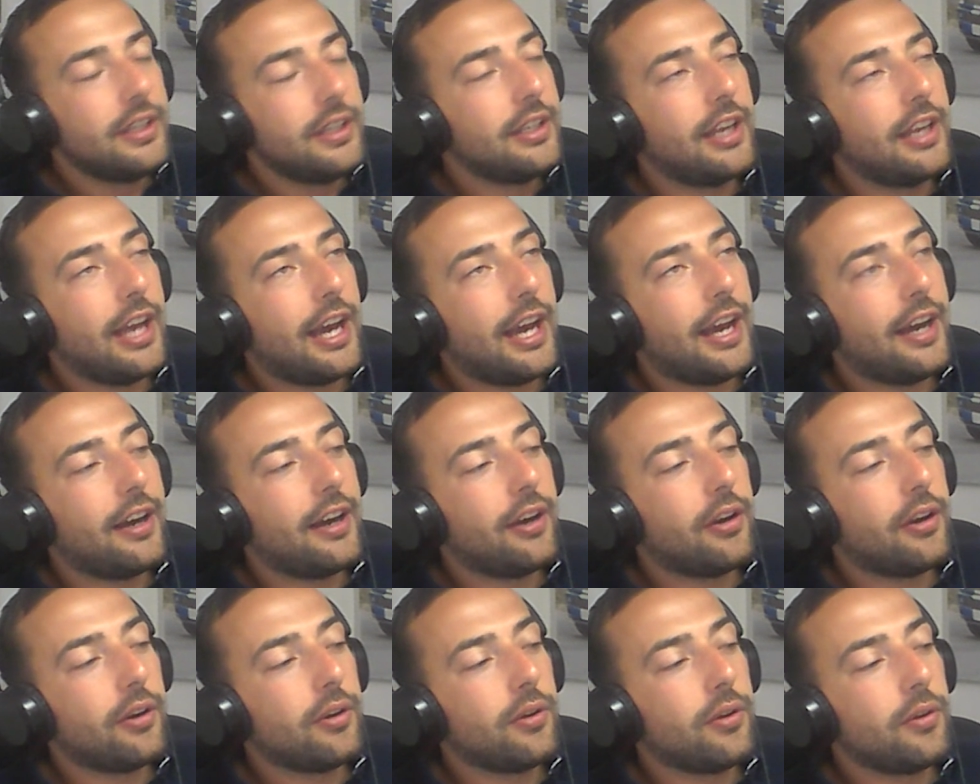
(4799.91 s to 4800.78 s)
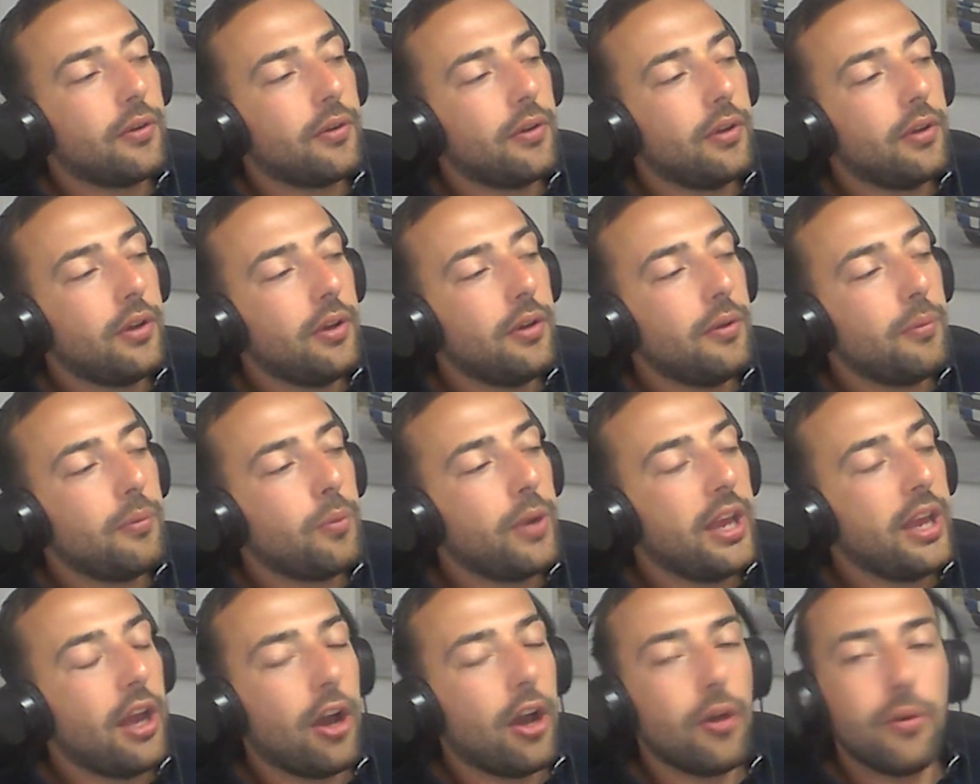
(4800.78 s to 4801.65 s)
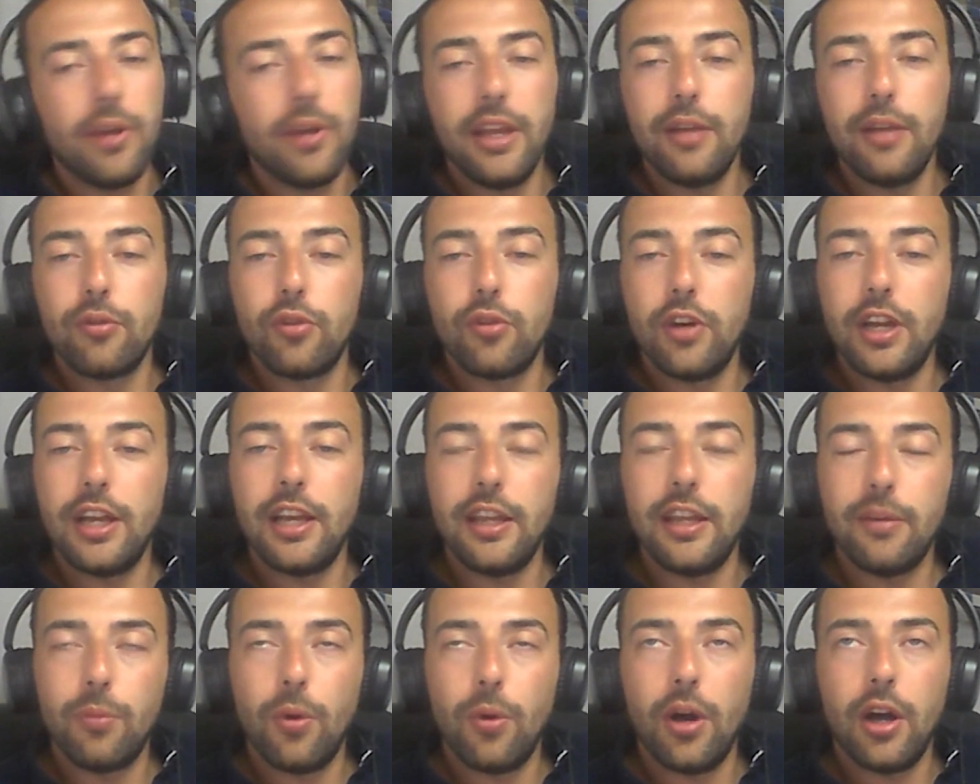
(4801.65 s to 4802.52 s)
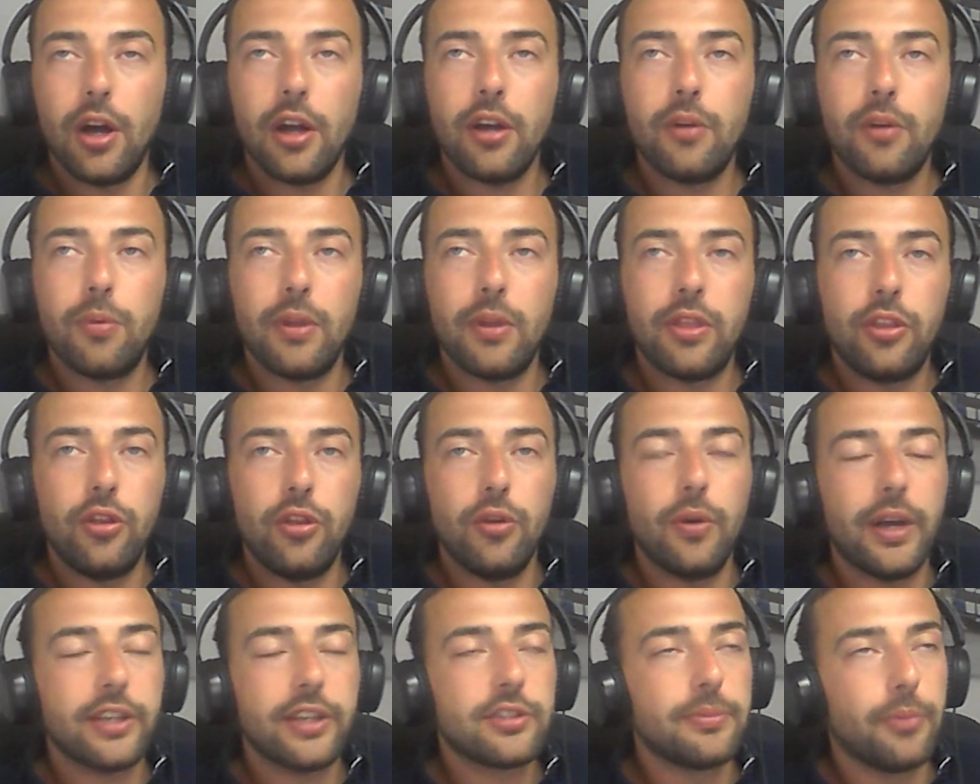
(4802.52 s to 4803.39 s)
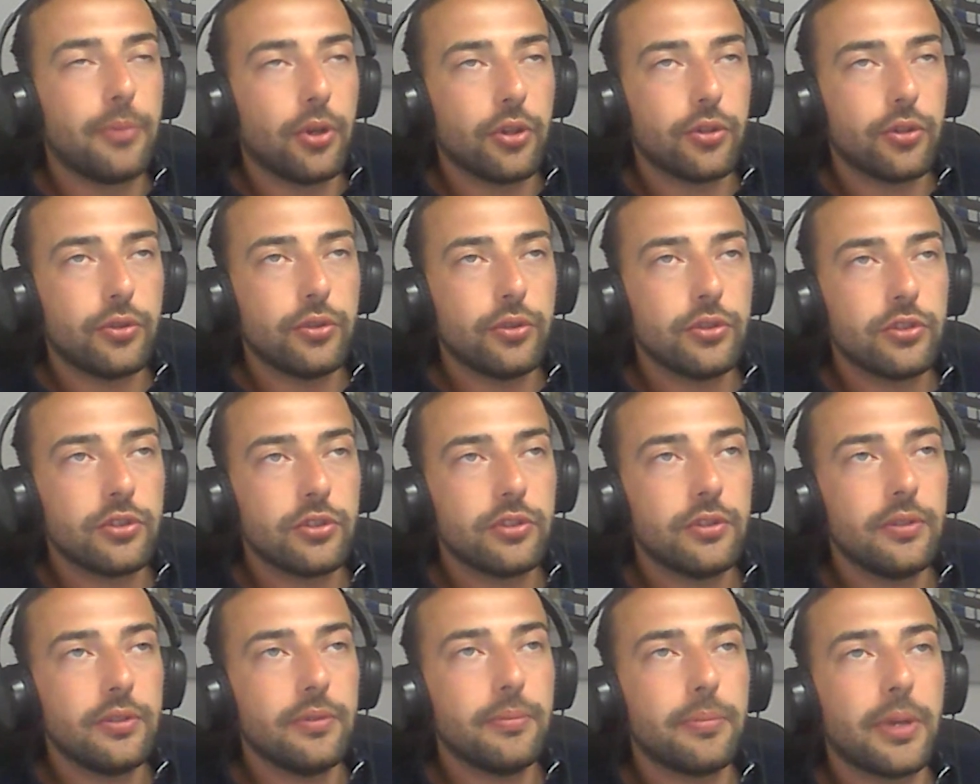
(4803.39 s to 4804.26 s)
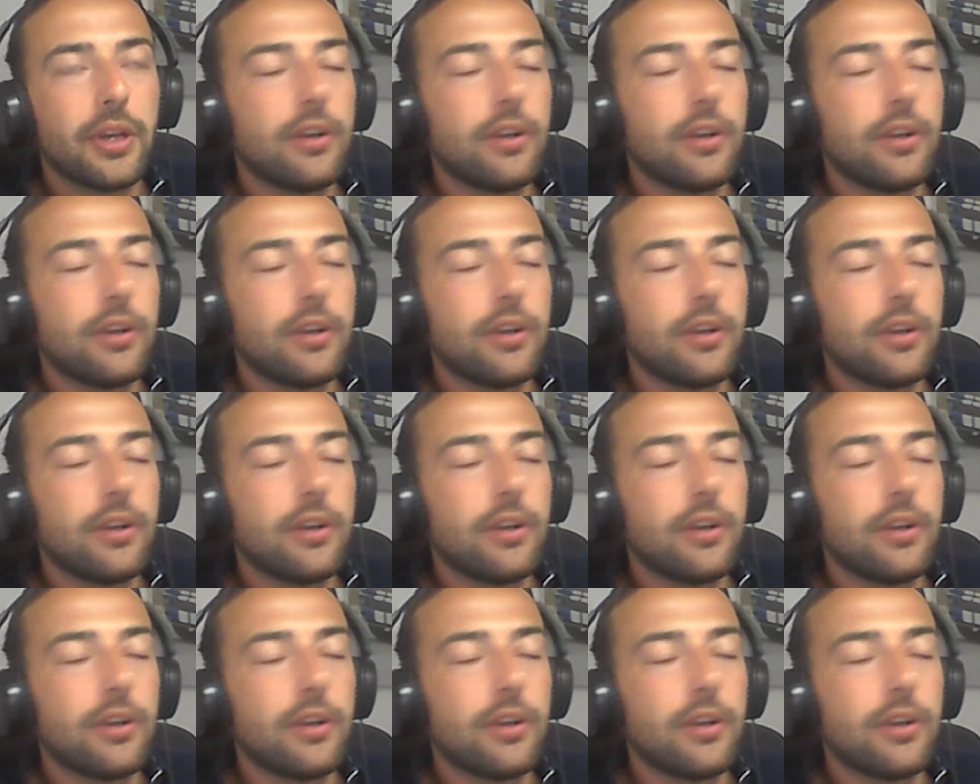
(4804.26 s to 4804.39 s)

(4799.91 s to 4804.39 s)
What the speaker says: Now, we only really work with US models